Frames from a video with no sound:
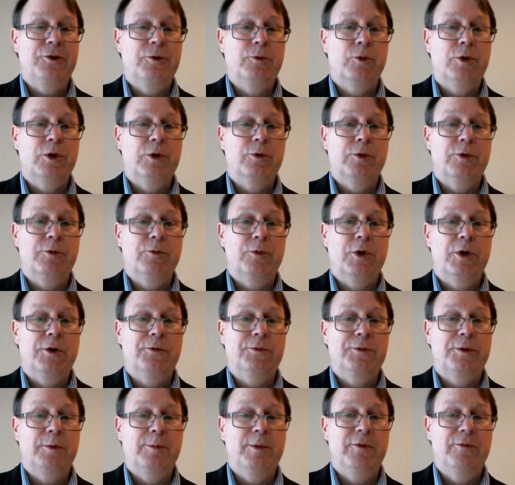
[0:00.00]
work with Rolf
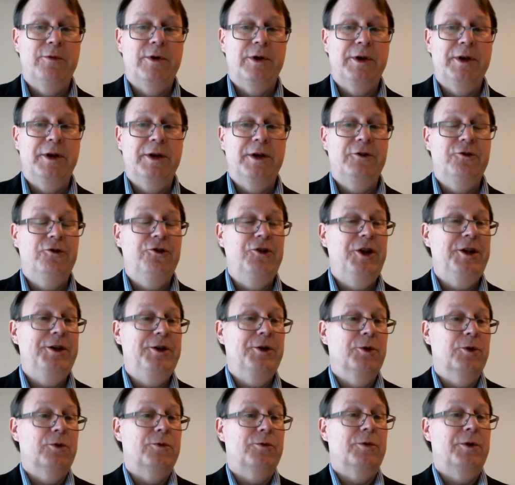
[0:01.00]
to be very
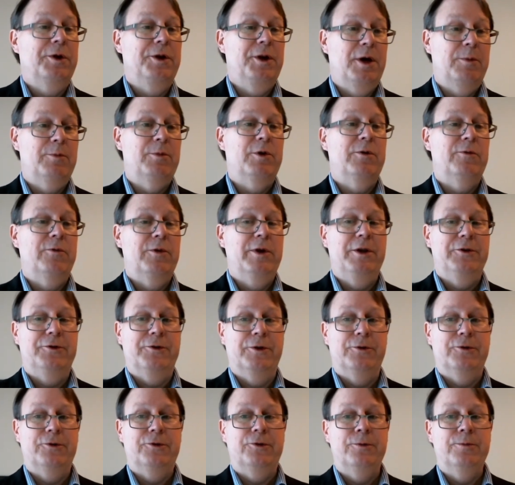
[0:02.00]
congenial for a number of
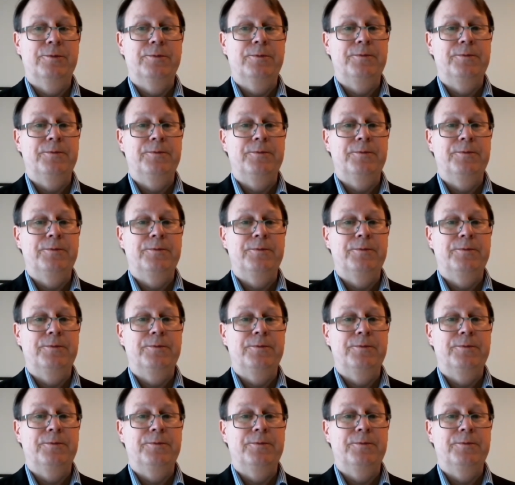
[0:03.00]
reasons.